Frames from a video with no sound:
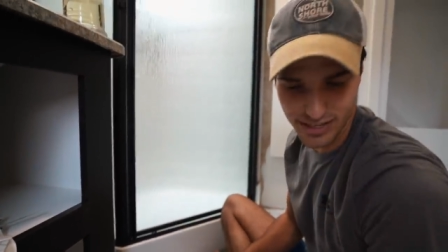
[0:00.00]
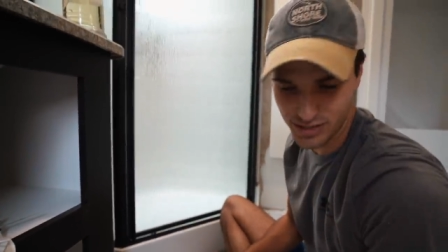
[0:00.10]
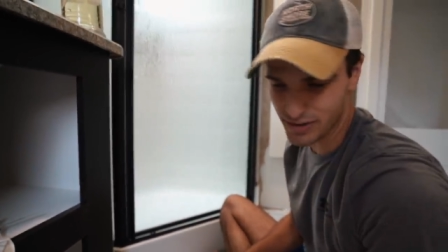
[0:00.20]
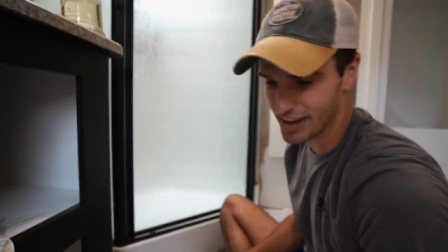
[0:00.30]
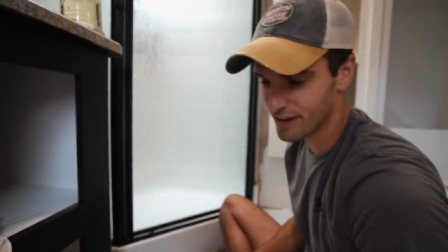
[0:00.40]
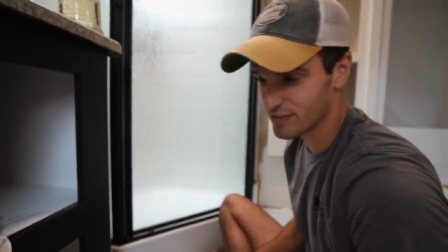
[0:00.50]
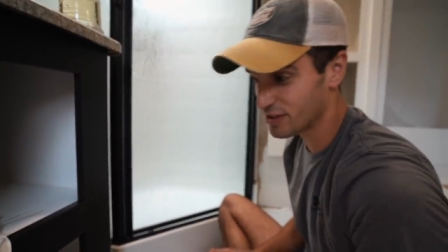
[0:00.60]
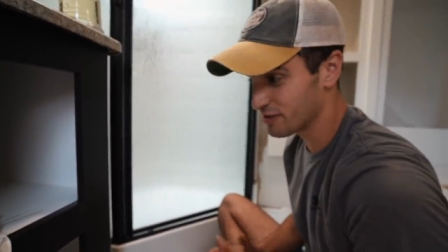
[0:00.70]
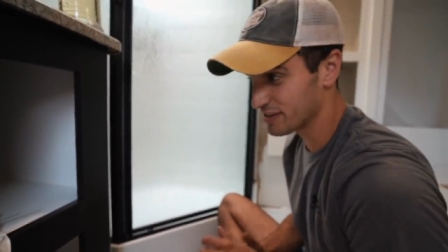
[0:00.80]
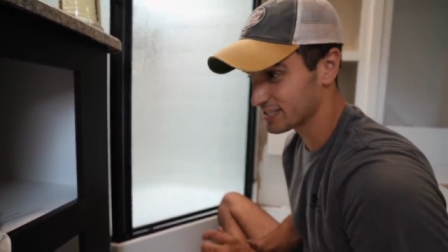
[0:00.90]
only do I have the
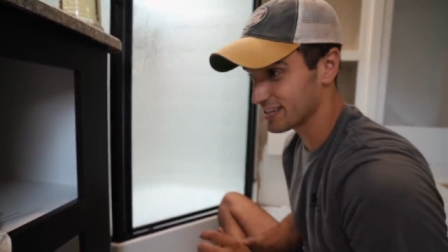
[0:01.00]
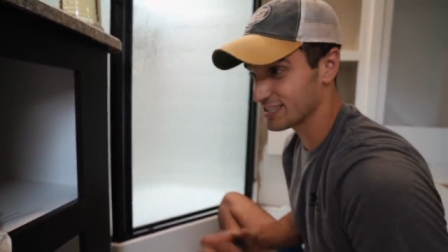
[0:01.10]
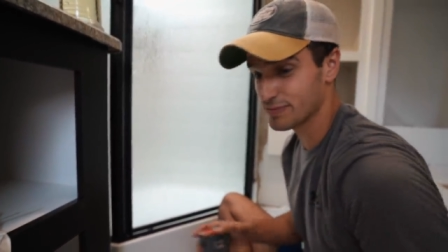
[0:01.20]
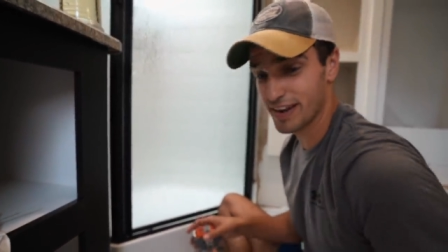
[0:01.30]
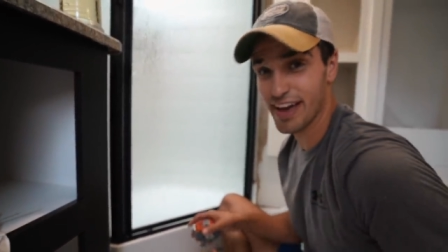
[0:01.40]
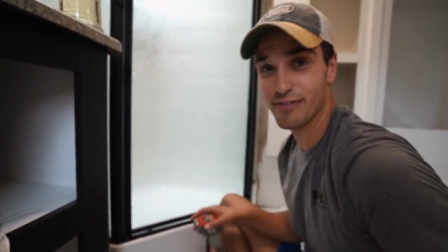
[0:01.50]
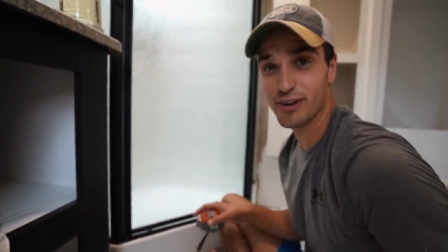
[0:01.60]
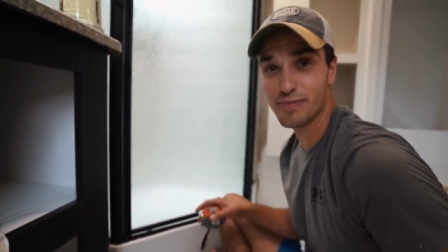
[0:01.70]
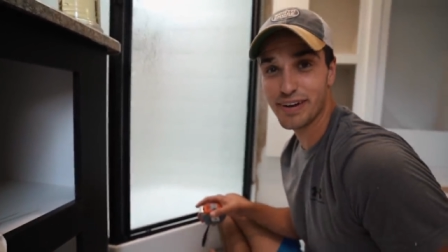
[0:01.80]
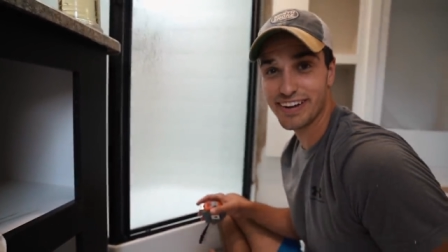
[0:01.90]
cutest husband
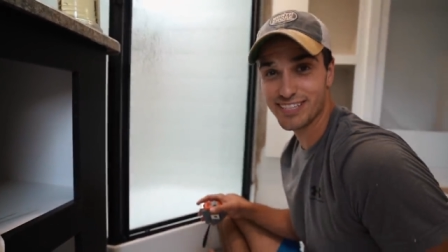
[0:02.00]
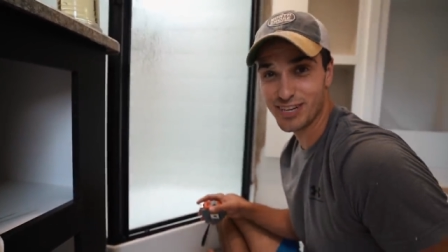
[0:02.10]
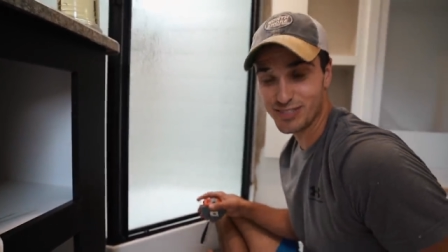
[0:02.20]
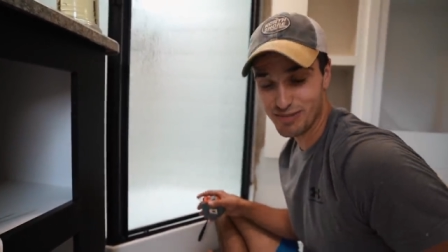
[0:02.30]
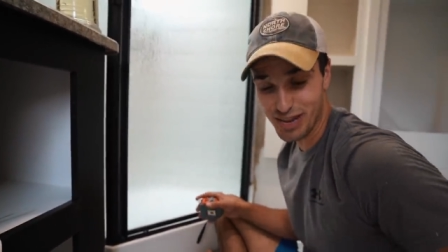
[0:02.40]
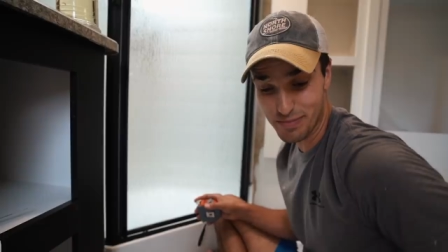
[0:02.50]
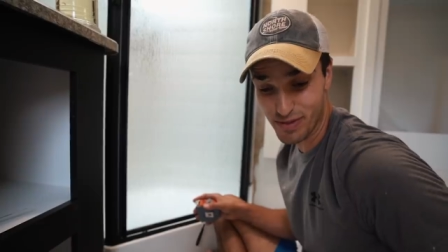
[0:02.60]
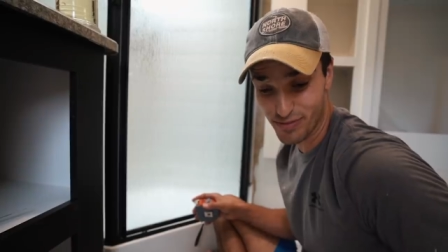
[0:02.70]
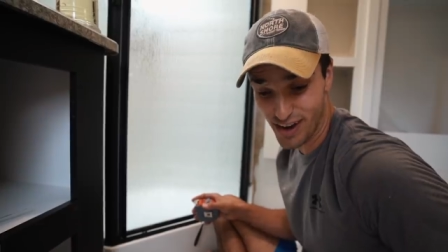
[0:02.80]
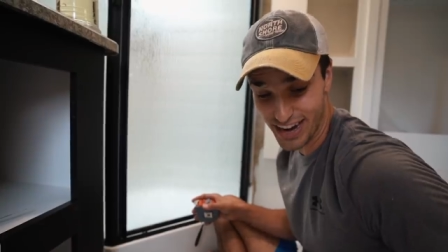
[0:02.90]
ever, but he's also getting
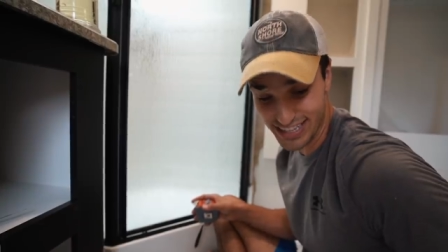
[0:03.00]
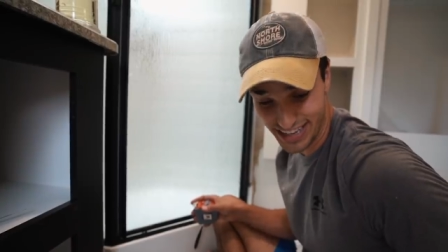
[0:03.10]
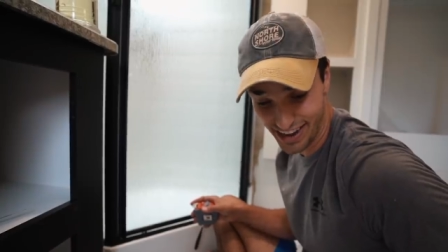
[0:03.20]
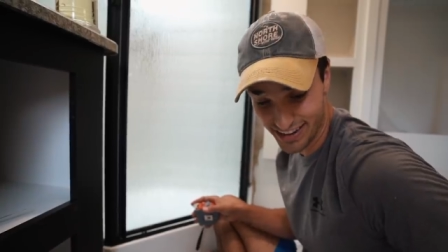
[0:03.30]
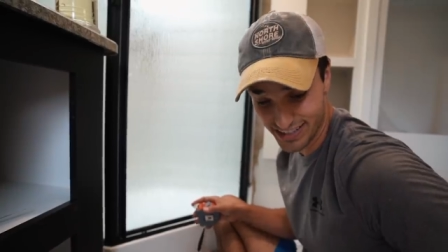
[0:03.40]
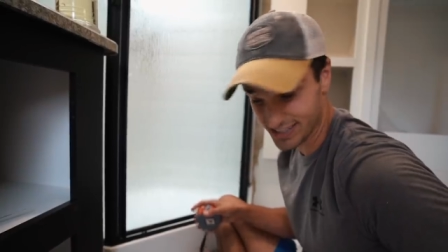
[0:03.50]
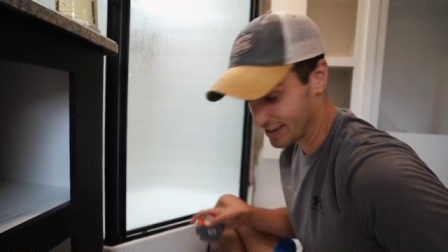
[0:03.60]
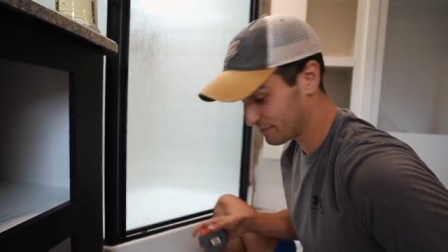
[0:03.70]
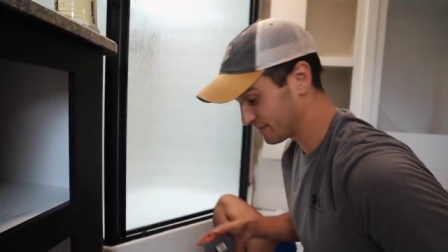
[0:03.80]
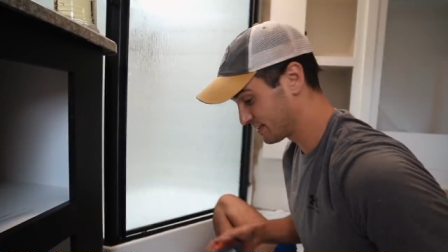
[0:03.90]
me fries and a
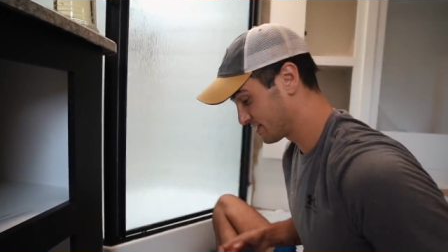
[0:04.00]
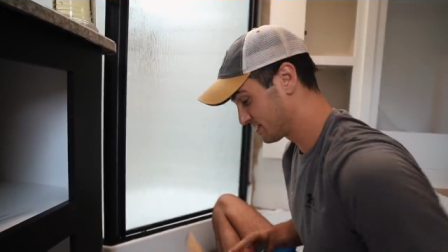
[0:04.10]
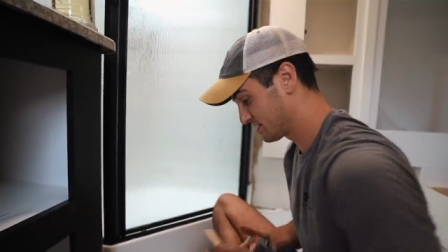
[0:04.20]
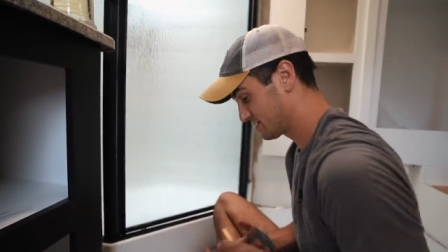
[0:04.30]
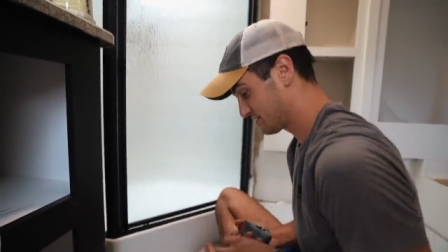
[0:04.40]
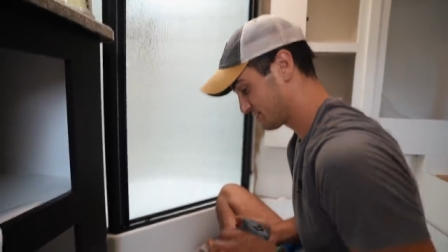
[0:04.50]
sub. Yeah,